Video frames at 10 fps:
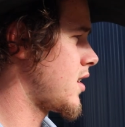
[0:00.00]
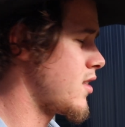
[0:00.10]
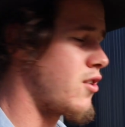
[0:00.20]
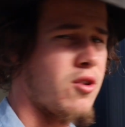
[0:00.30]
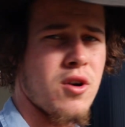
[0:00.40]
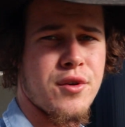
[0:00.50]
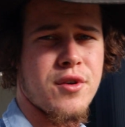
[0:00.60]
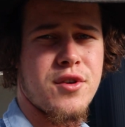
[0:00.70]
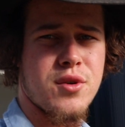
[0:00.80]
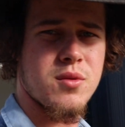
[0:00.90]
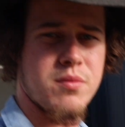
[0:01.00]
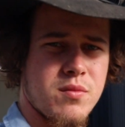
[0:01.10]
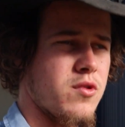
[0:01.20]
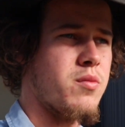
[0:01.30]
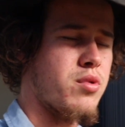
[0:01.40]
get the grinder onto it.
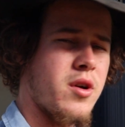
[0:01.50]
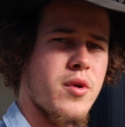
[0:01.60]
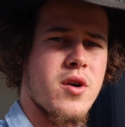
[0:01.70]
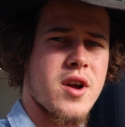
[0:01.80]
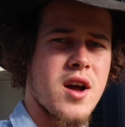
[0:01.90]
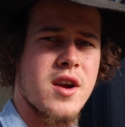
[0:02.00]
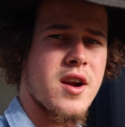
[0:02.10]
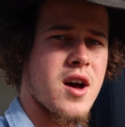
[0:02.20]
We'll pretty well cut it in